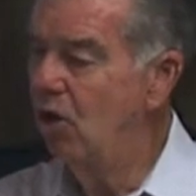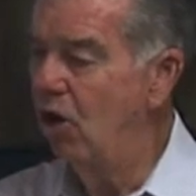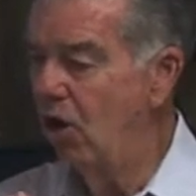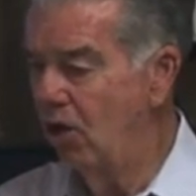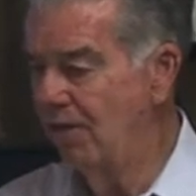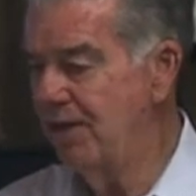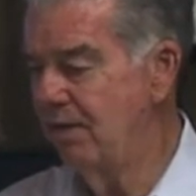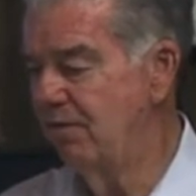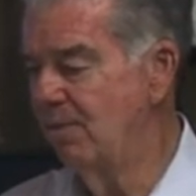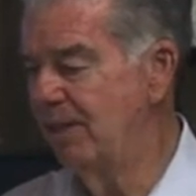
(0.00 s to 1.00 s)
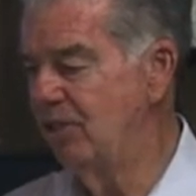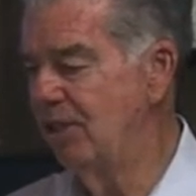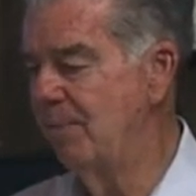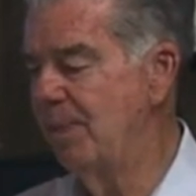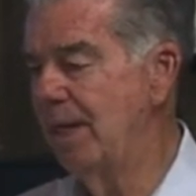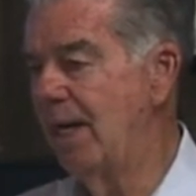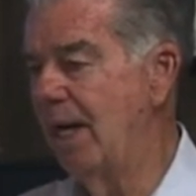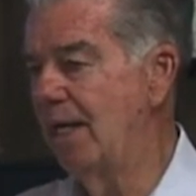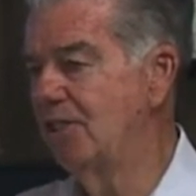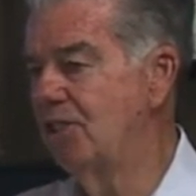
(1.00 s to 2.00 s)
All the information
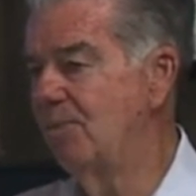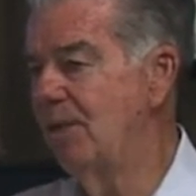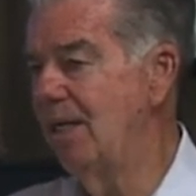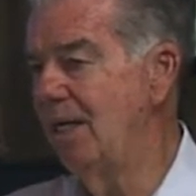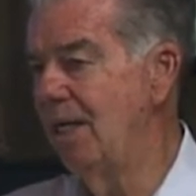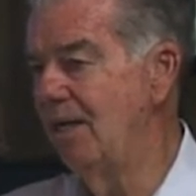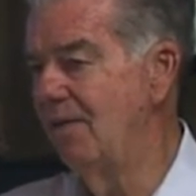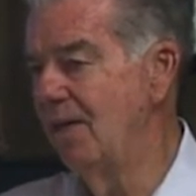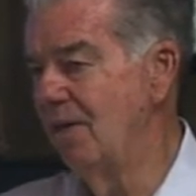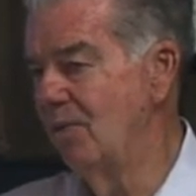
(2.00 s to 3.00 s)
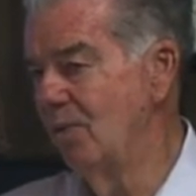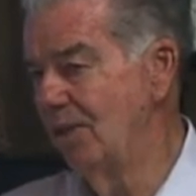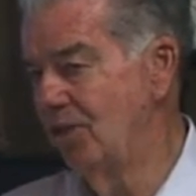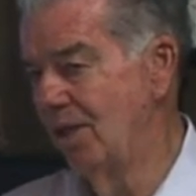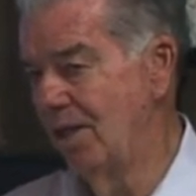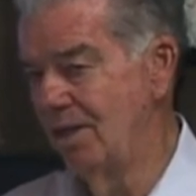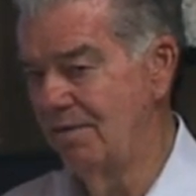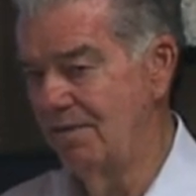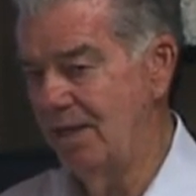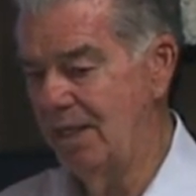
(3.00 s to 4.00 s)
has to be in the original
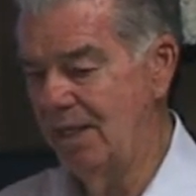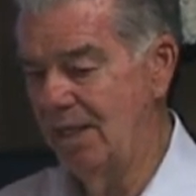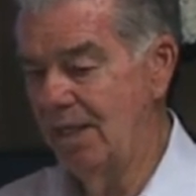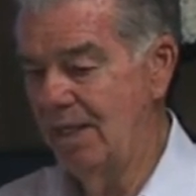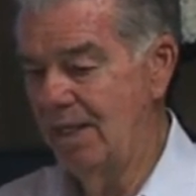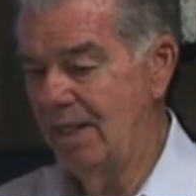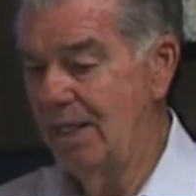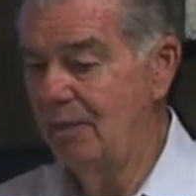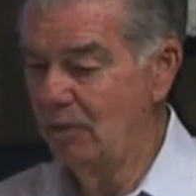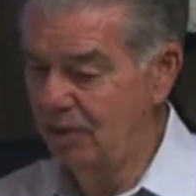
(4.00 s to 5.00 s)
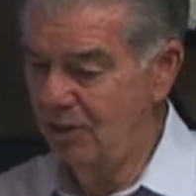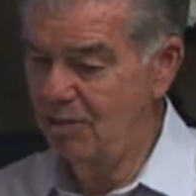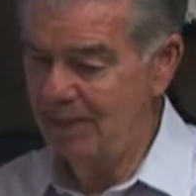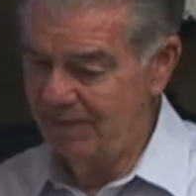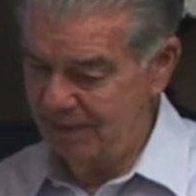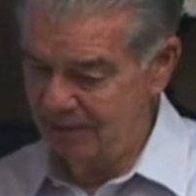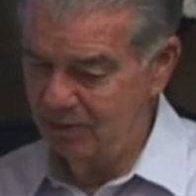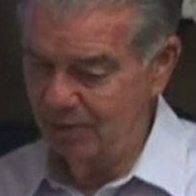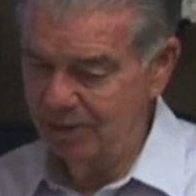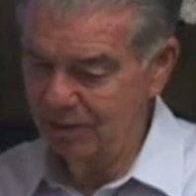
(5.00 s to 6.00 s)
larvae. And we'll talk about that
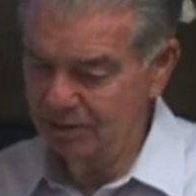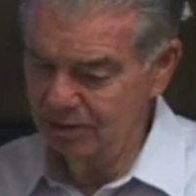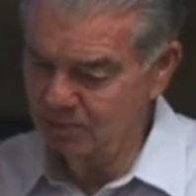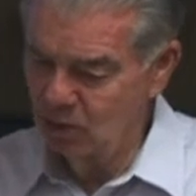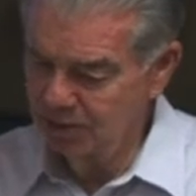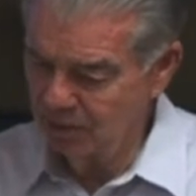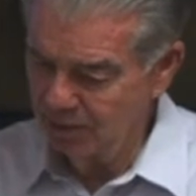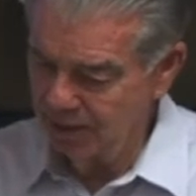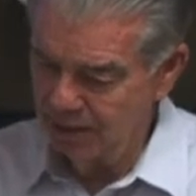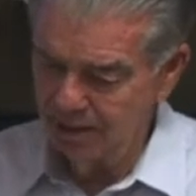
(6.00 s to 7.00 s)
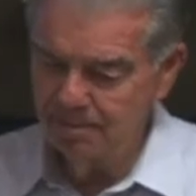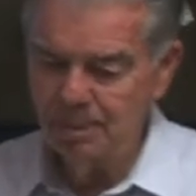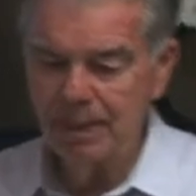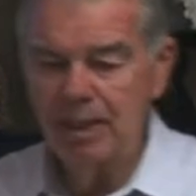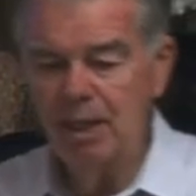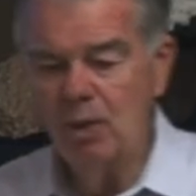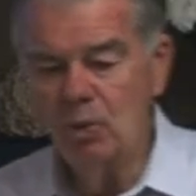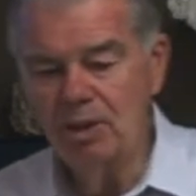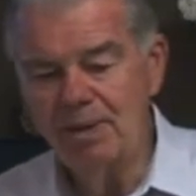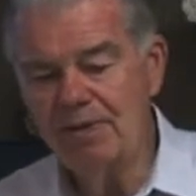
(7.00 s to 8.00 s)
to a little small degree here.
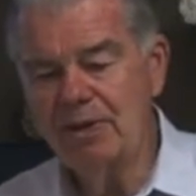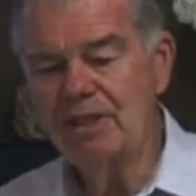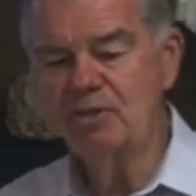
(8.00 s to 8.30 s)
When a mother has